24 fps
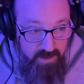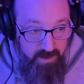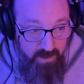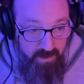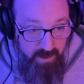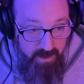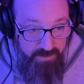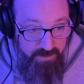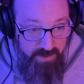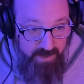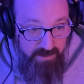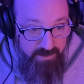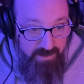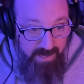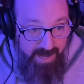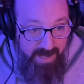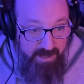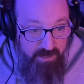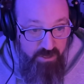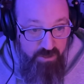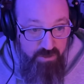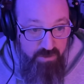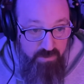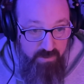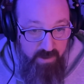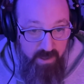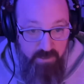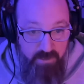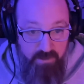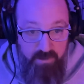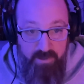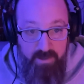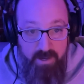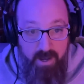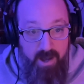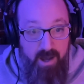and I think that's,
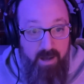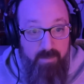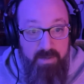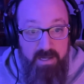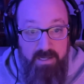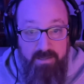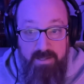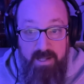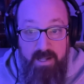as a comic,